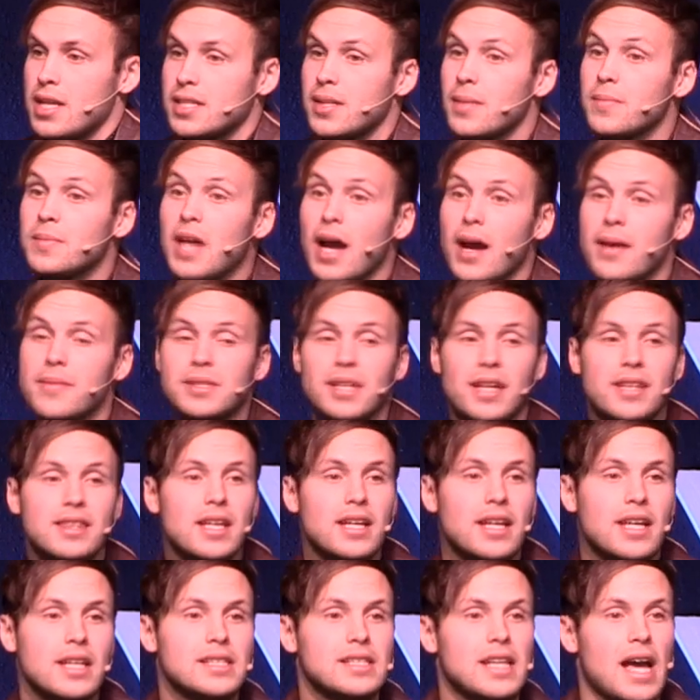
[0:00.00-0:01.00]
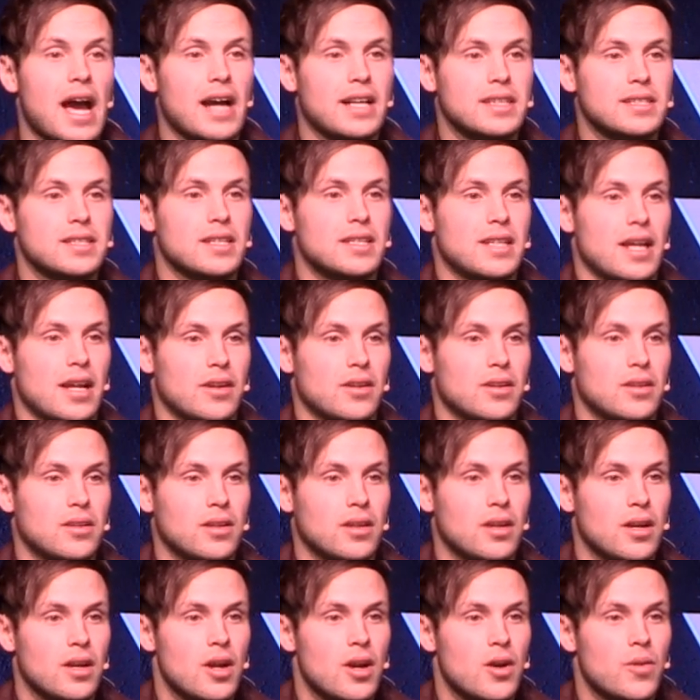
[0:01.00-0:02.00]
Sometimes I think it's
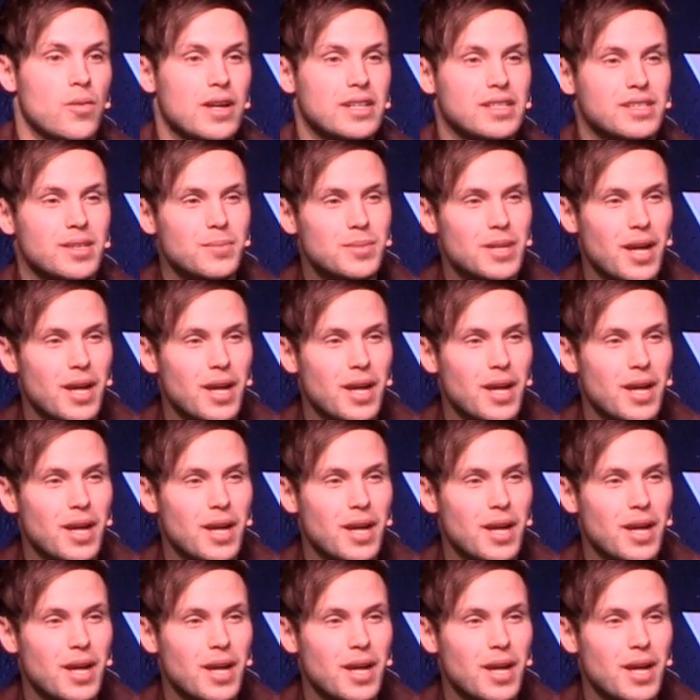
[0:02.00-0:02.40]
accidental, right?